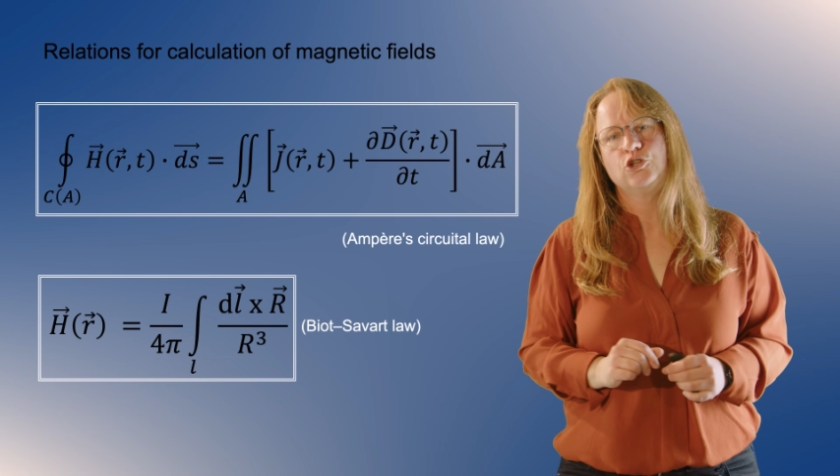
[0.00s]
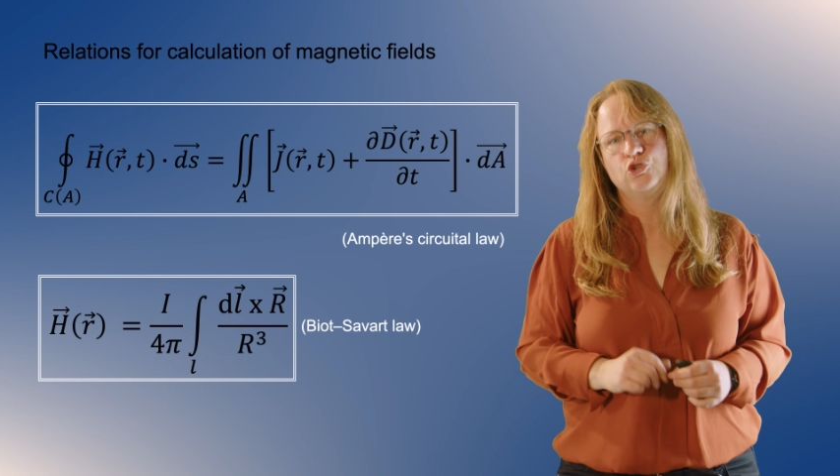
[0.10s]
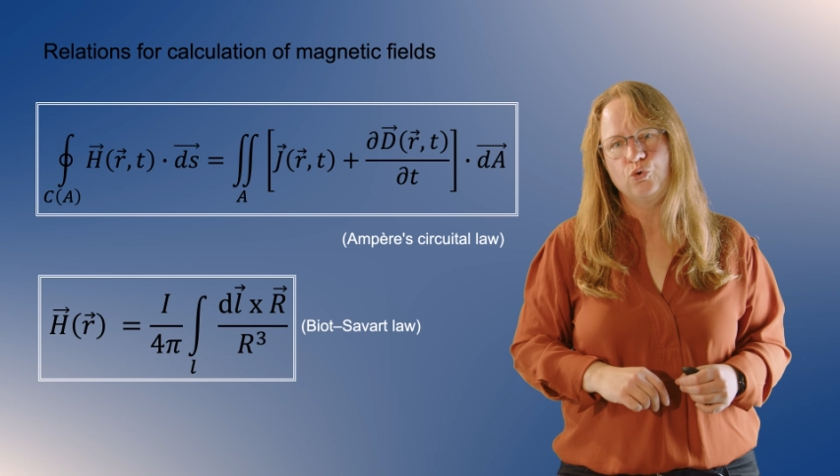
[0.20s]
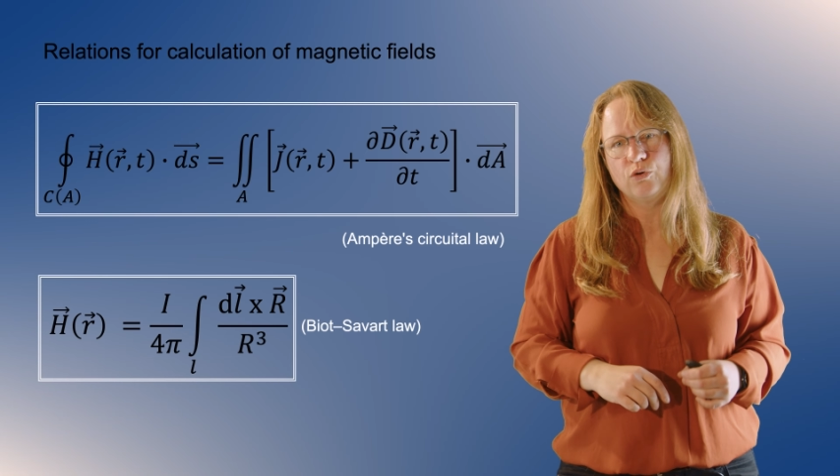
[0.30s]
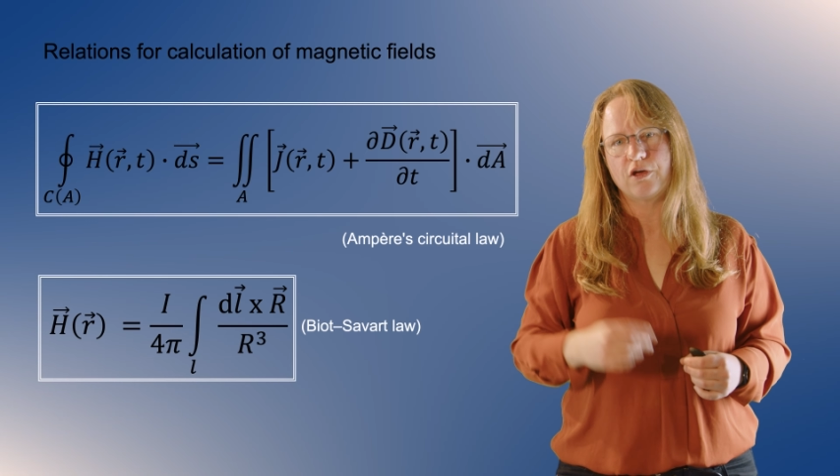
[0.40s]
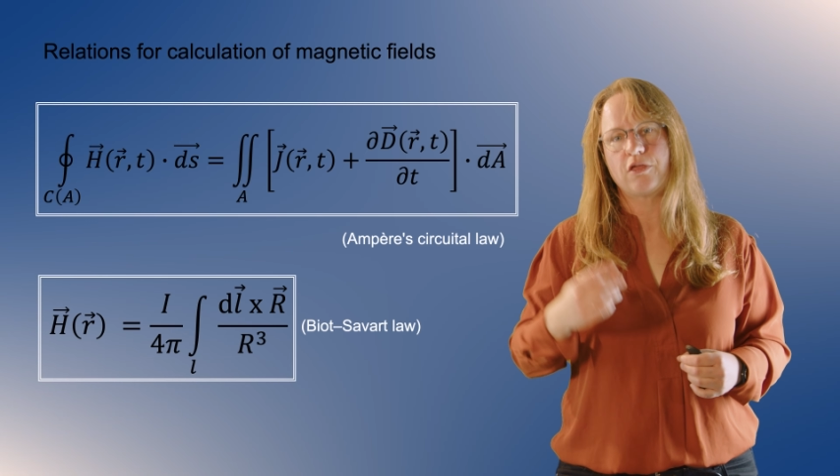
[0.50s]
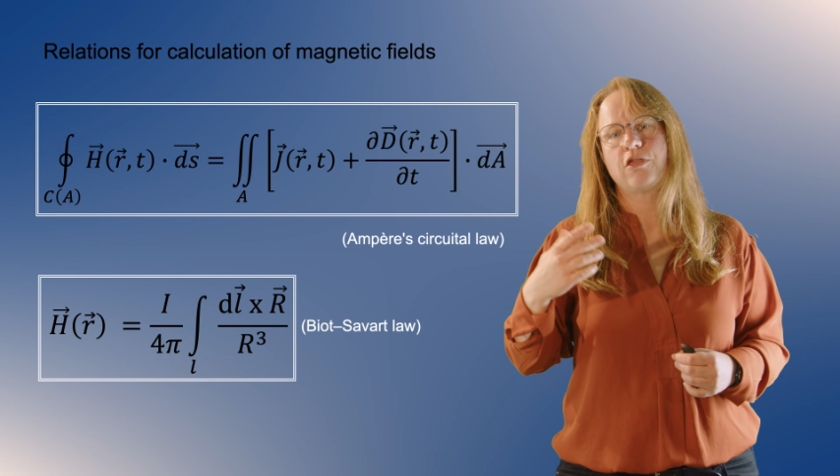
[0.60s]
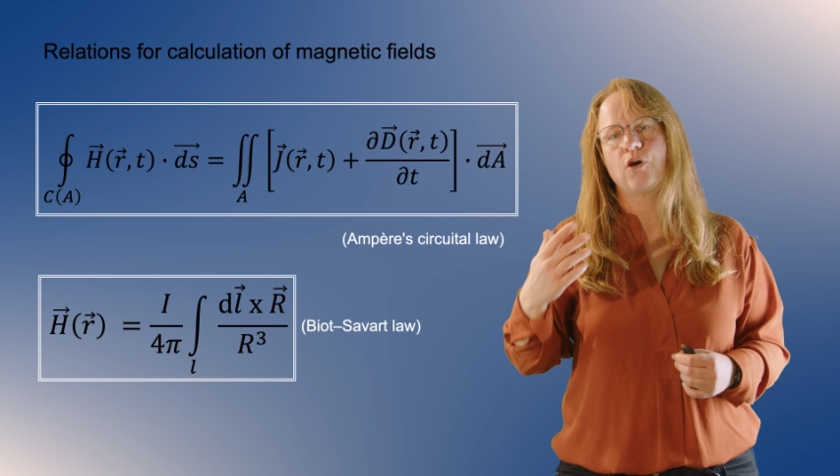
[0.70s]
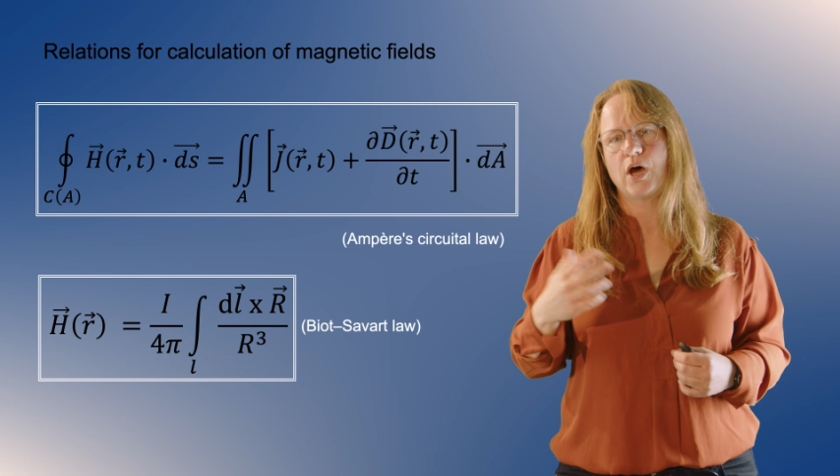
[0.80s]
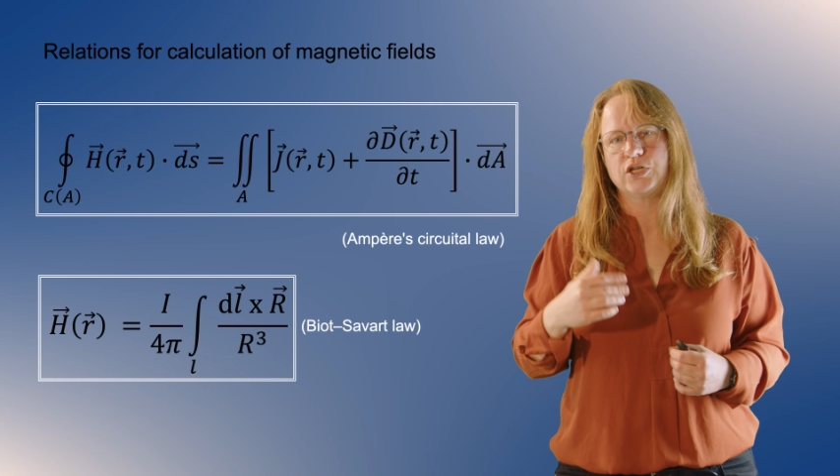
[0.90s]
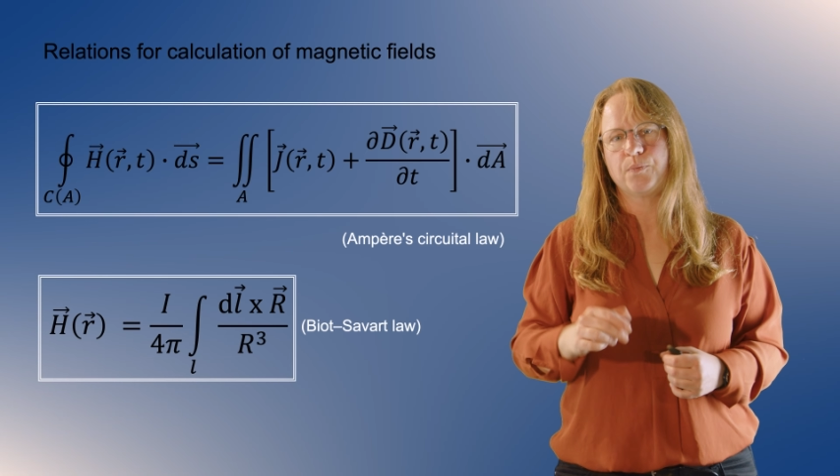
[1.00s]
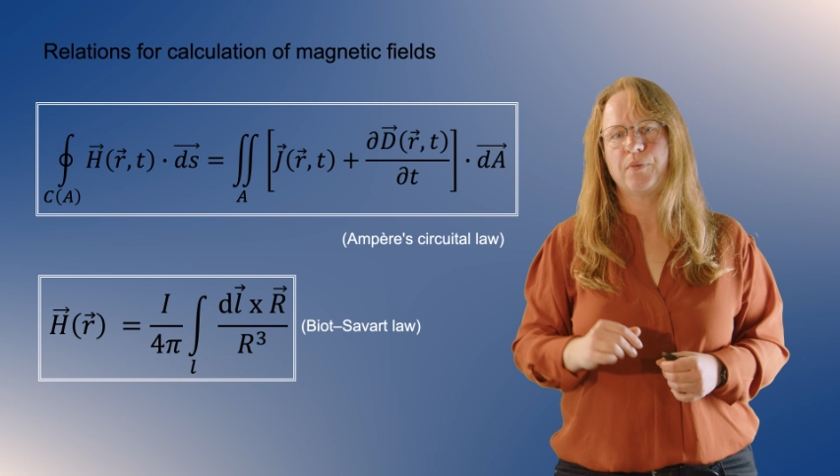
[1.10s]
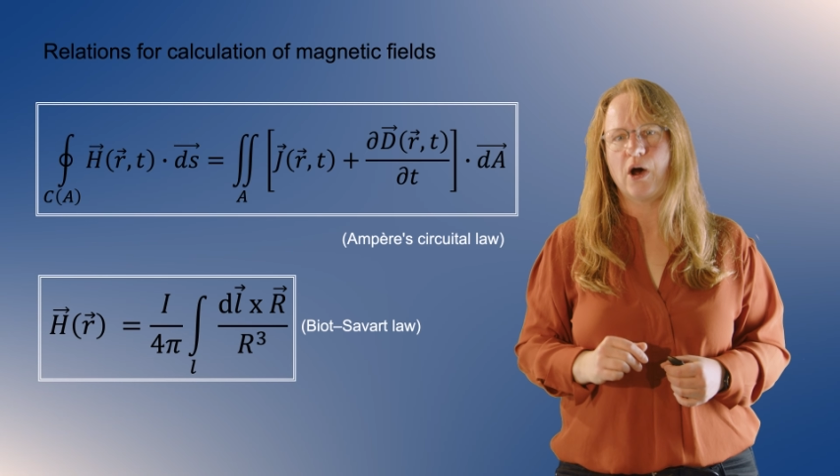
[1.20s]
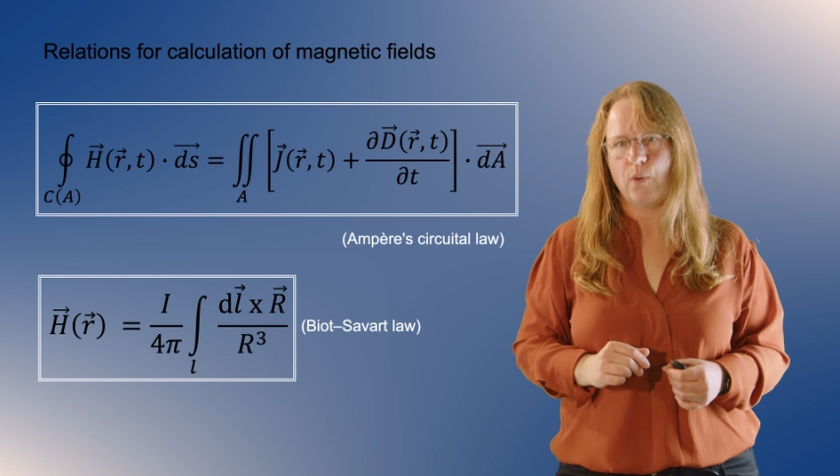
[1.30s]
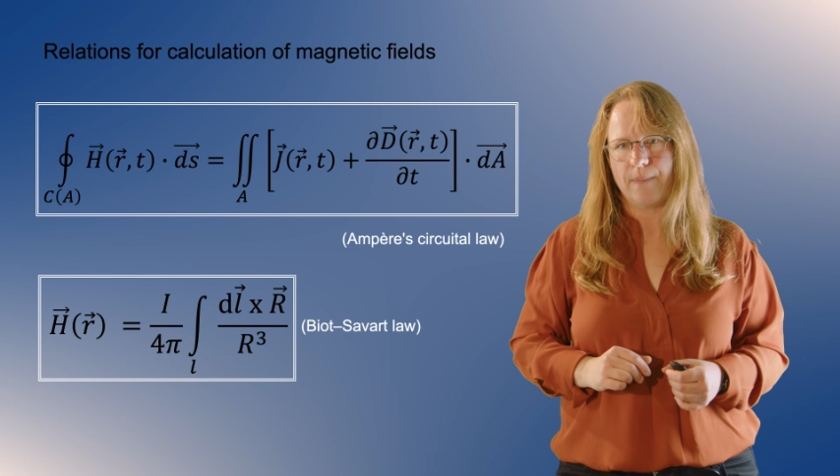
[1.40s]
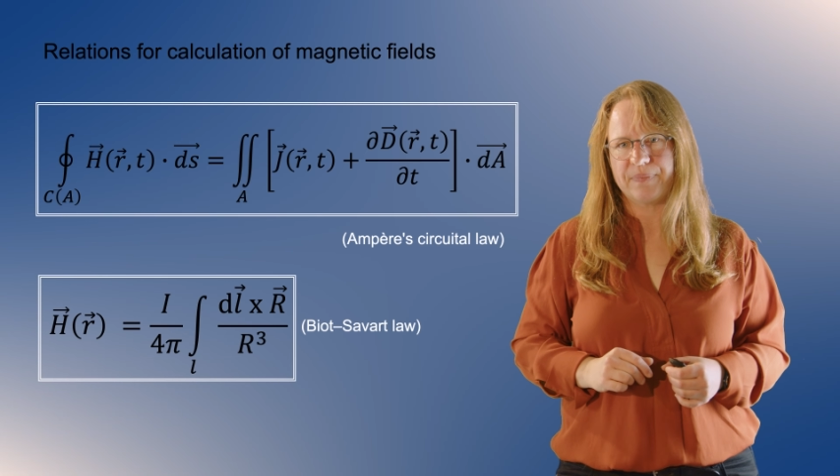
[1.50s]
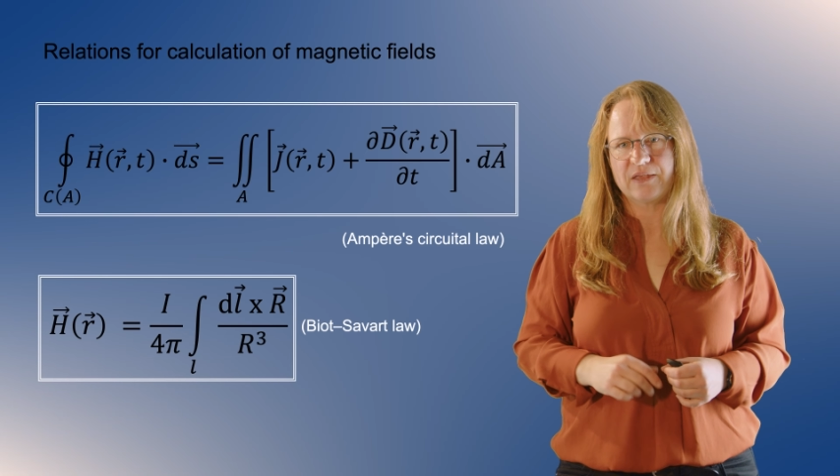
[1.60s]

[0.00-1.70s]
to the third power.